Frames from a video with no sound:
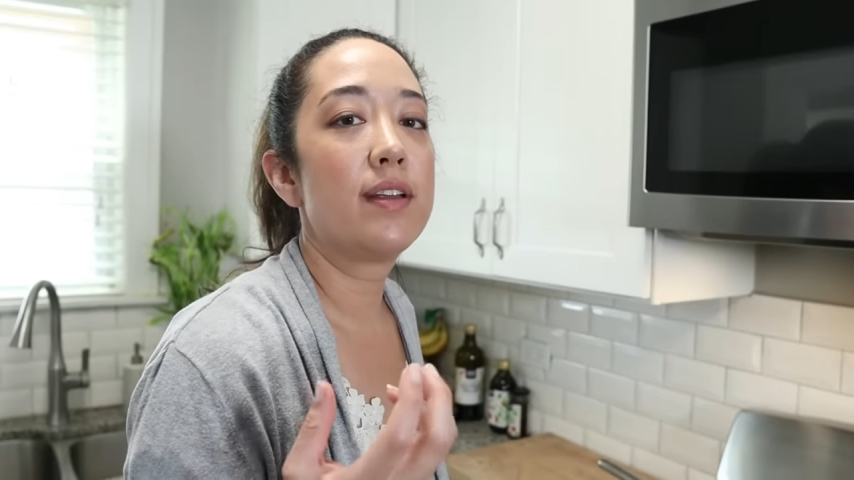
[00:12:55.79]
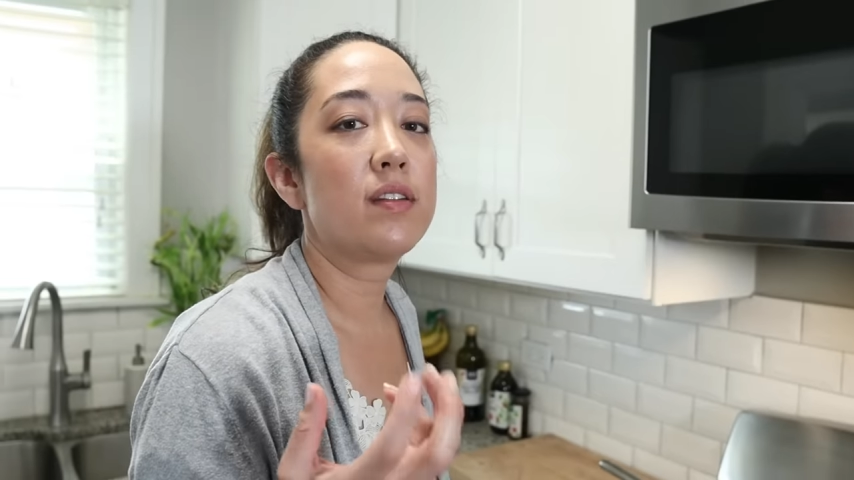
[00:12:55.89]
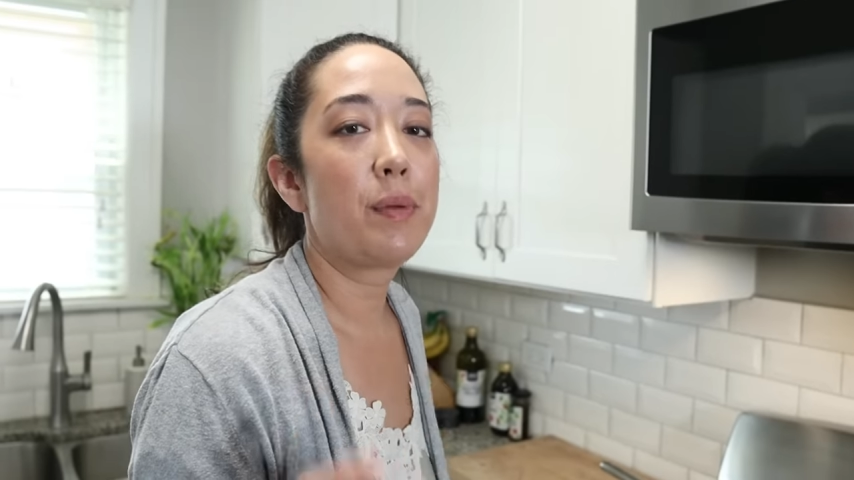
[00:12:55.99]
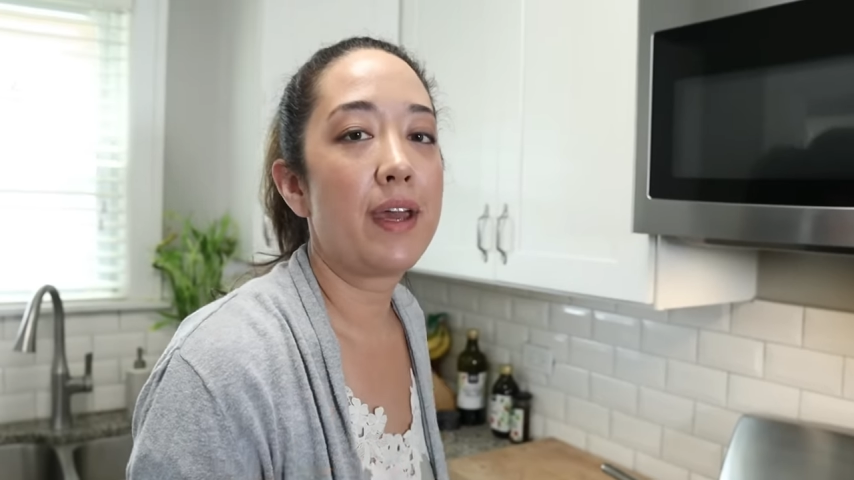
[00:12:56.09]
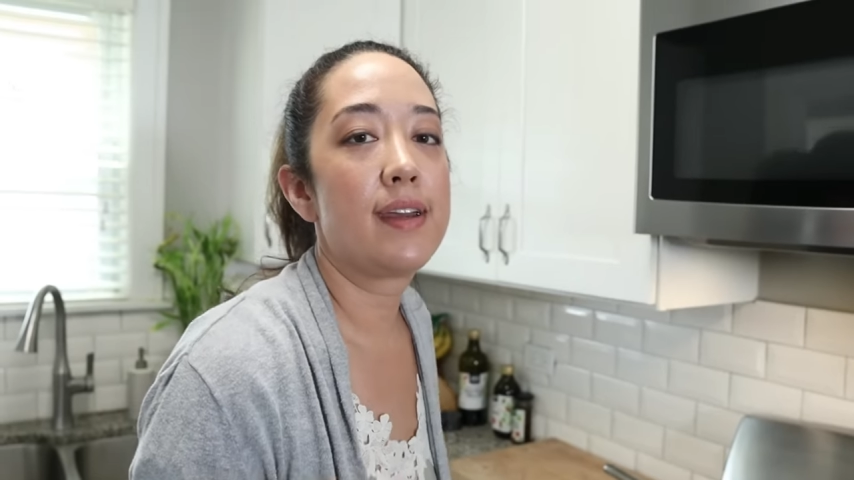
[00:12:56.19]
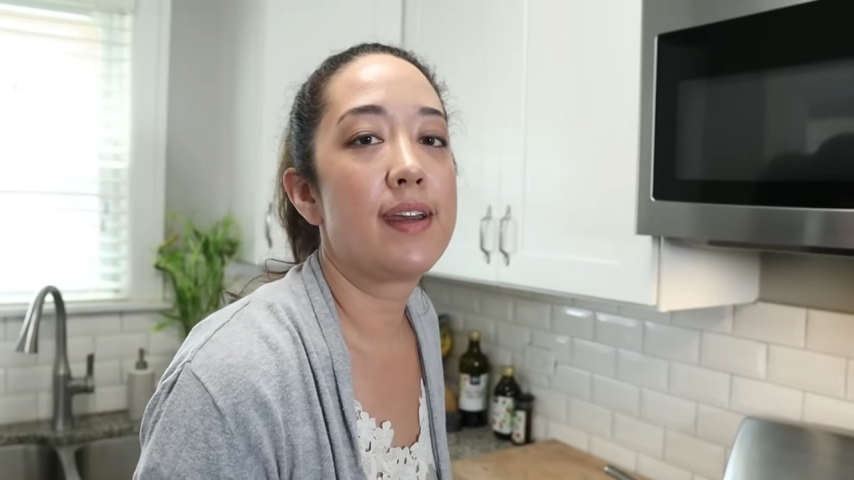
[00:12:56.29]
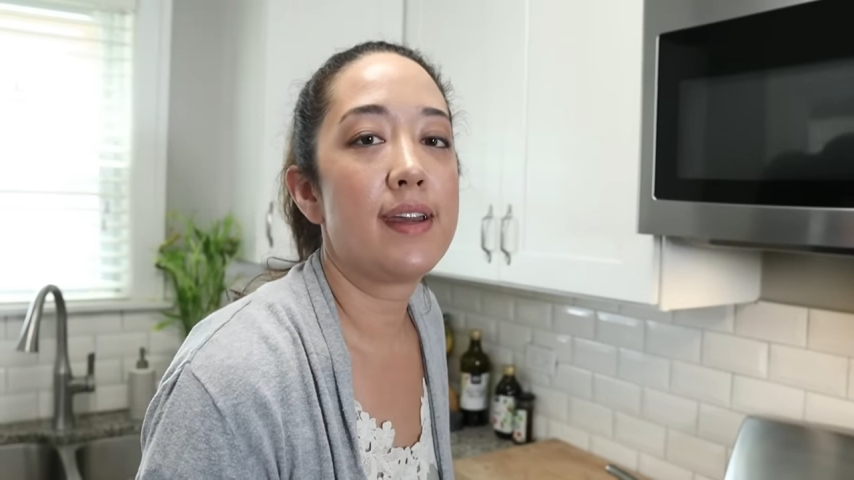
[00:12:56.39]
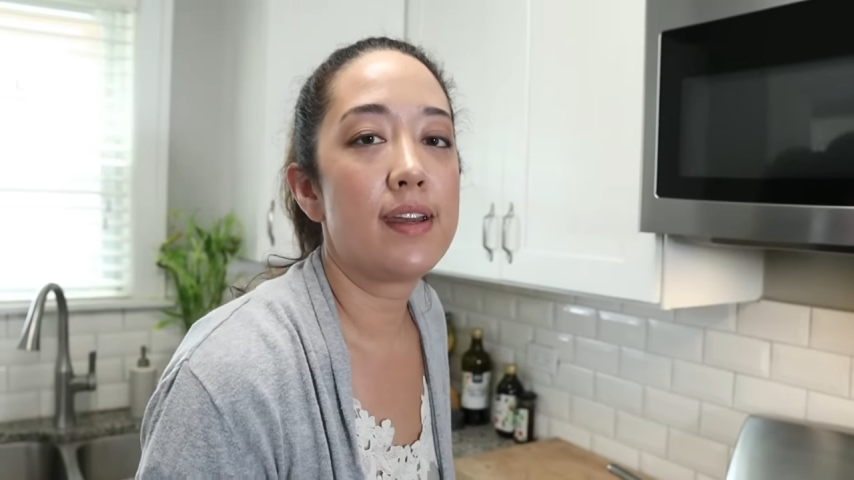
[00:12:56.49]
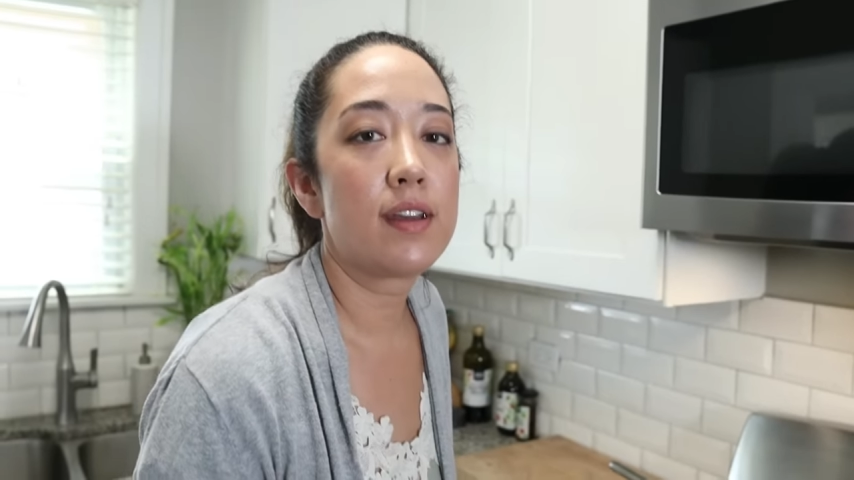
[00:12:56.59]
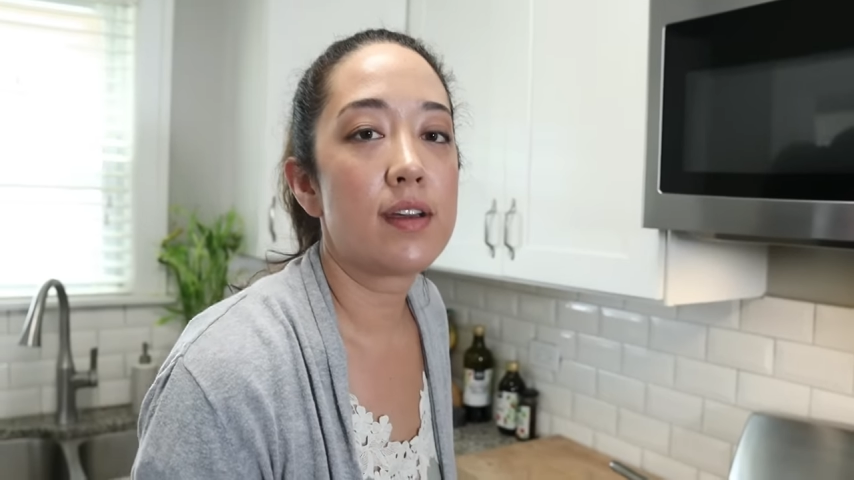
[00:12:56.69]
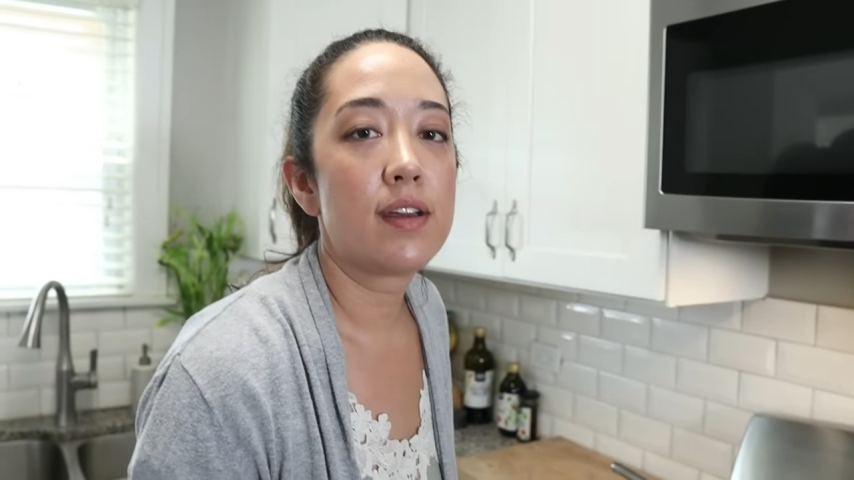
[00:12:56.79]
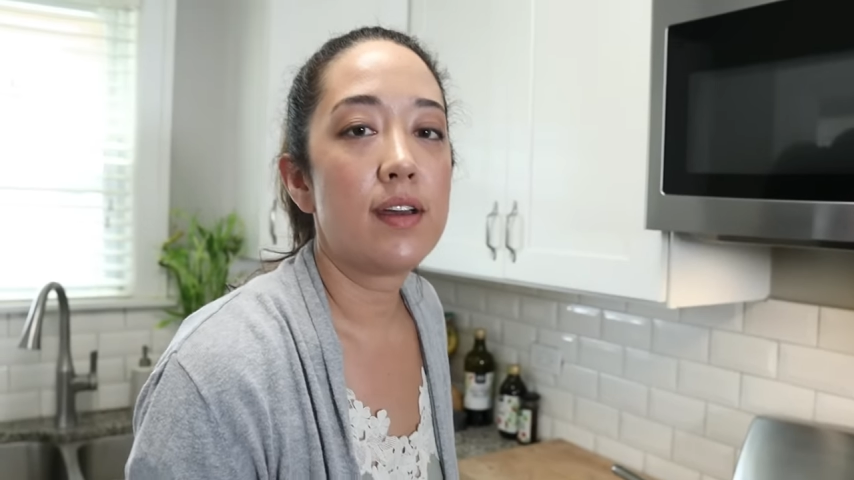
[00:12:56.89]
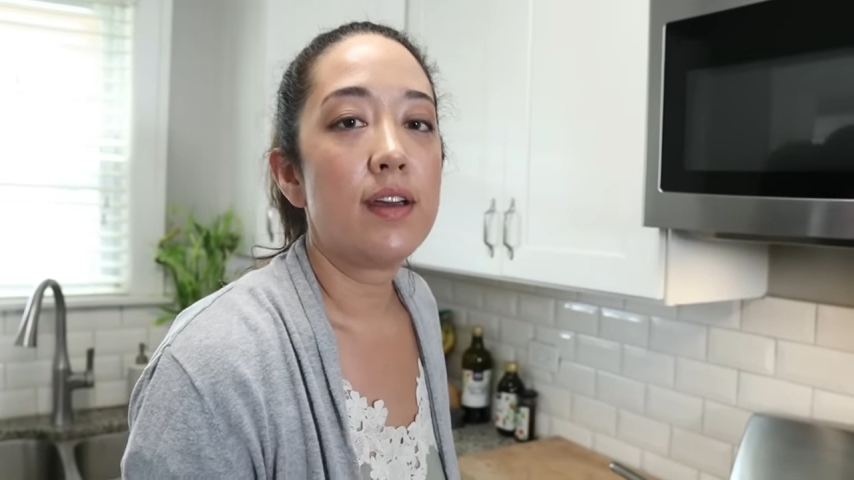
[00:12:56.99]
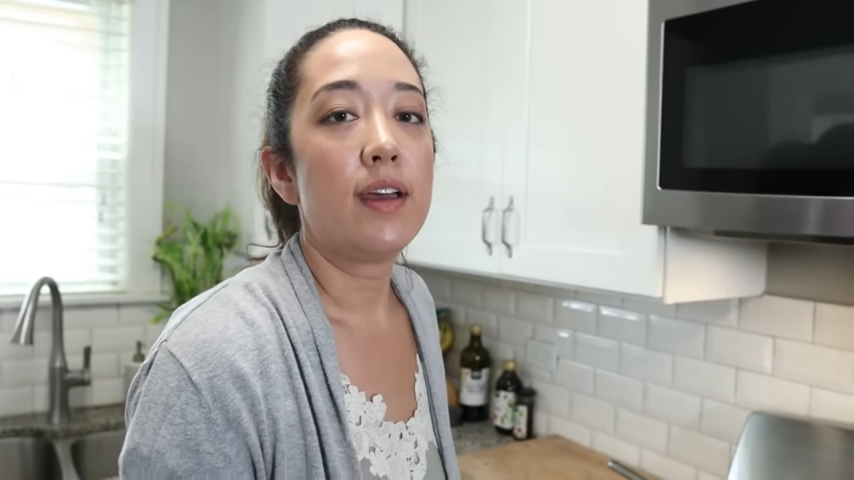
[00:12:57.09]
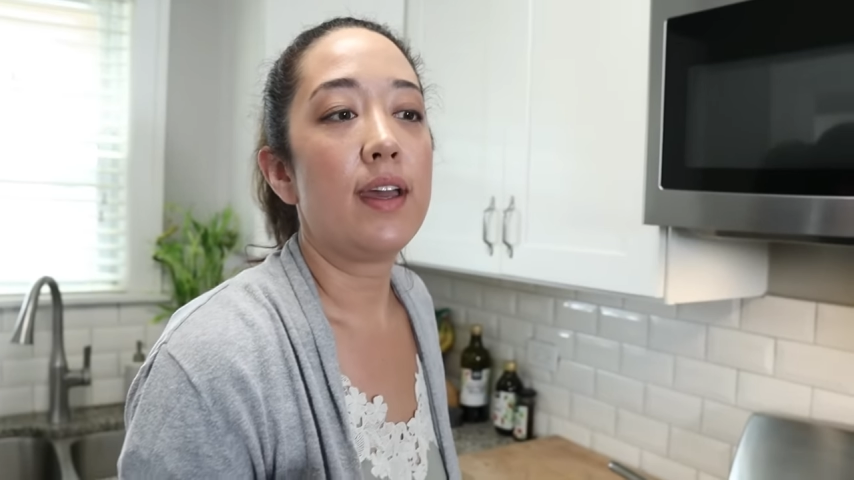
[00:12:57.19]
It's a pancake
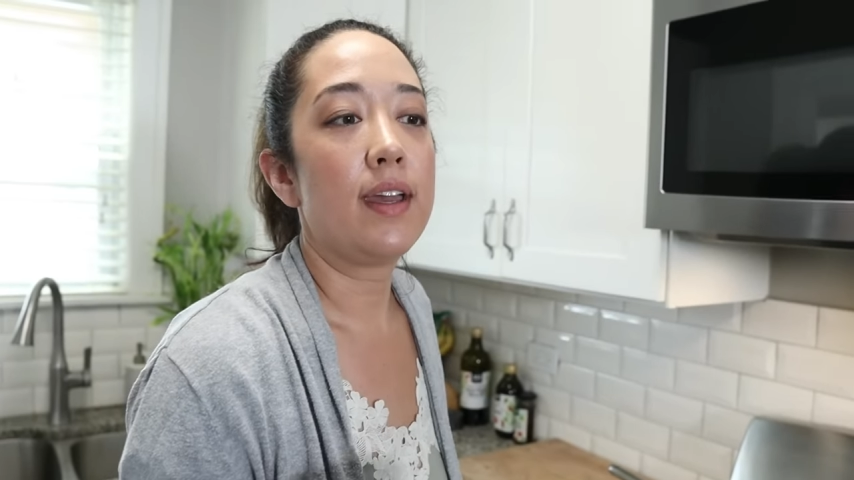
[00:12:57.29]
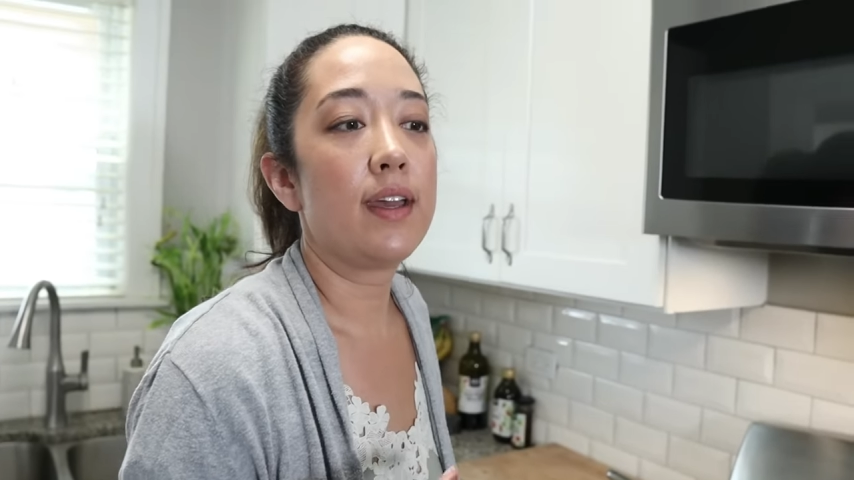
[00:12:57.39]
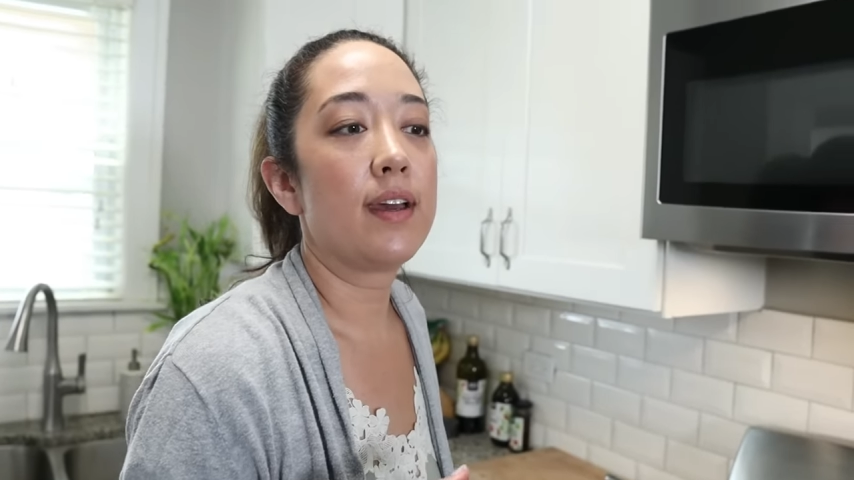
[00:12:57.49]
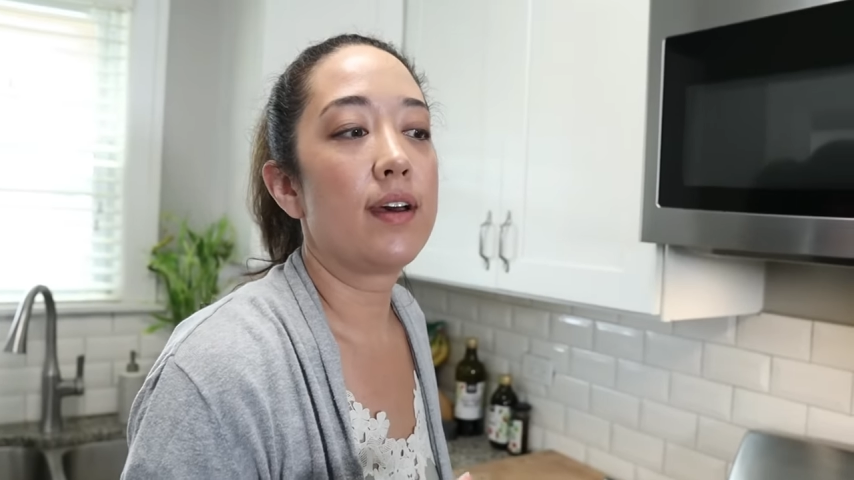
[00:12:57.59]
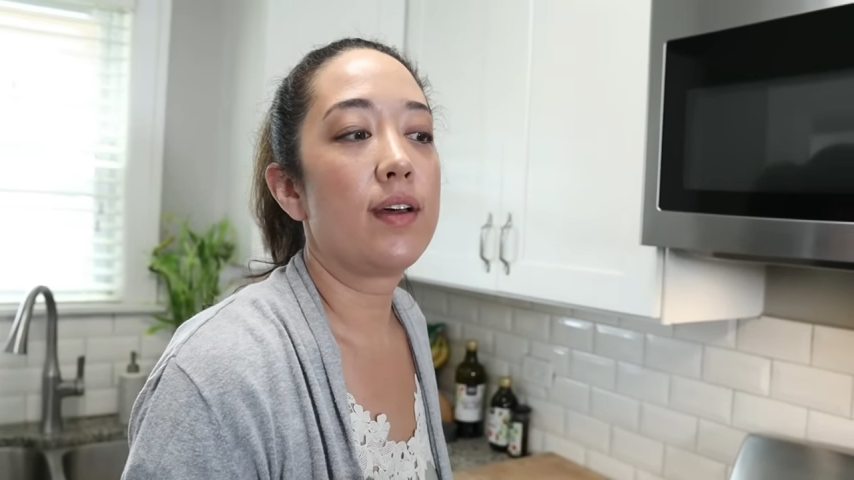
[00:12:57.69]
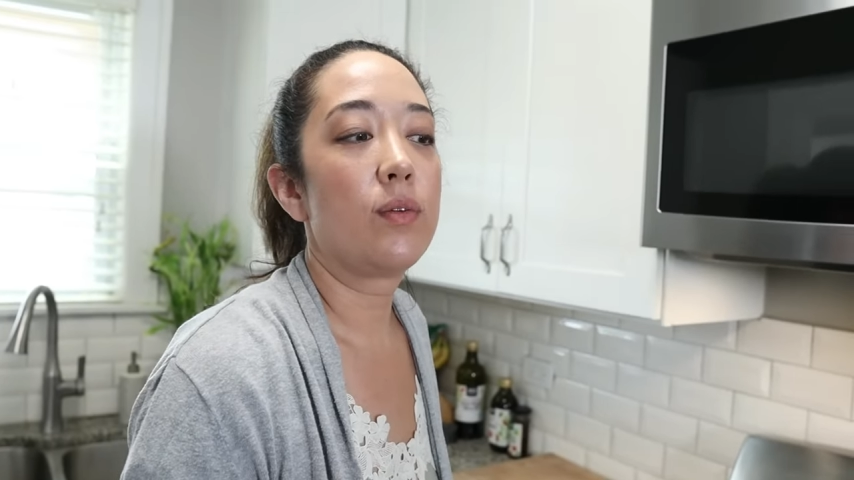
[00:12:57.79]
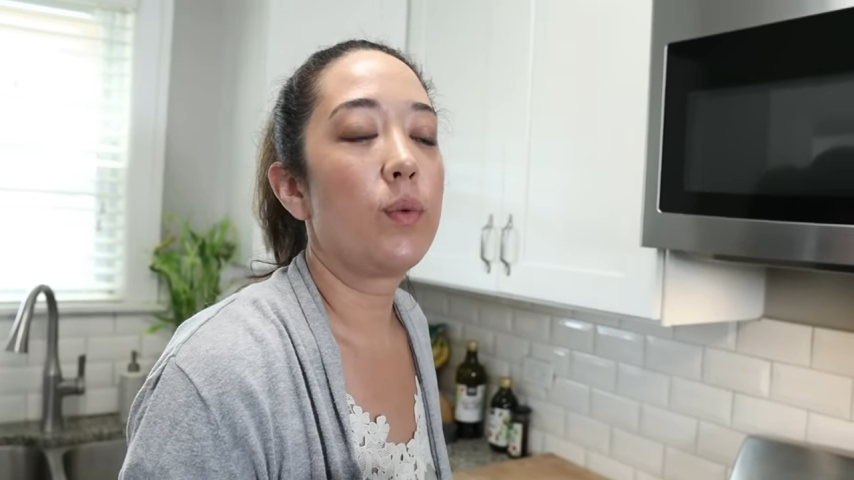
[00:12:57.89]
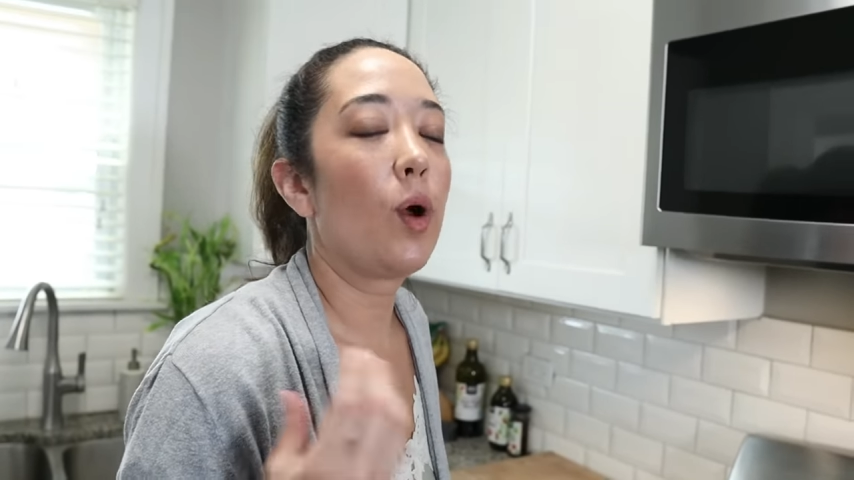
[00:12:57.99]
and